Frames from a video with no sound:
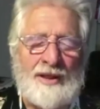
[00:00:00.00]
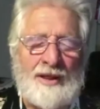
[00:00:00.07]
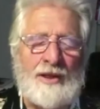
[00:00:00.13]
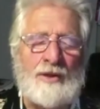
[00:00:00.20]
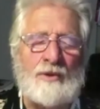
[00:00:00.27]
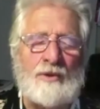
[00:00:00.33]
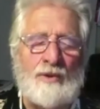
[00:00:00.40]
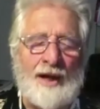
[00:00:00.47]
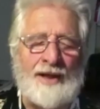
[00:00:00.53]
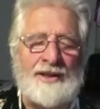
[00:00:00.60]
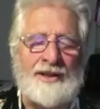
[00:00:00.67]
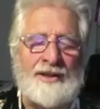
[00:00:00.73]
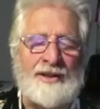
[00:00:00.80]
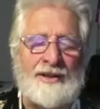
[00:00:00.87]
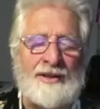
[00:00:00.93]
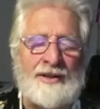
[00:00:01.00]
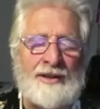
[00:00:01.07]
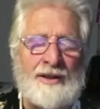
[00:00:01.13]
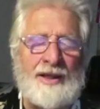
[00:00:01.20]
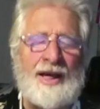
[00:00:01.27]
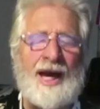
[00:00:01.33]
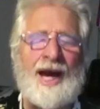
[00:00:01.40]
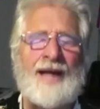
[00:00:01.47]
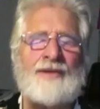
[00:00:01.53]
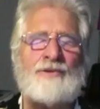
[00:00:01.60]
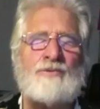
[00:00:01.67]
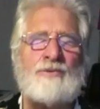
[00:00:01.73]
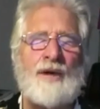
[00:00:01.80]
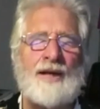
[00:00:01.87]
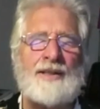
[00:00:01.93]
right here and
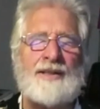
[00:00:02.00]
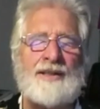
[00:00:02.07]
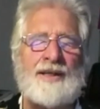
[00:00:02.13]
right now.